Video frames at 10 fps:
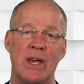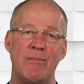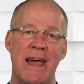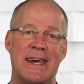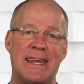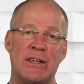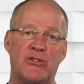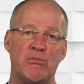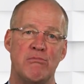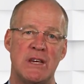he made it
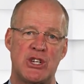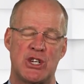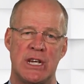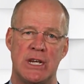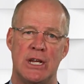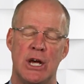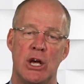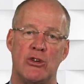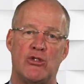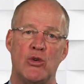his mission
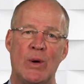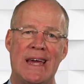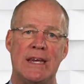to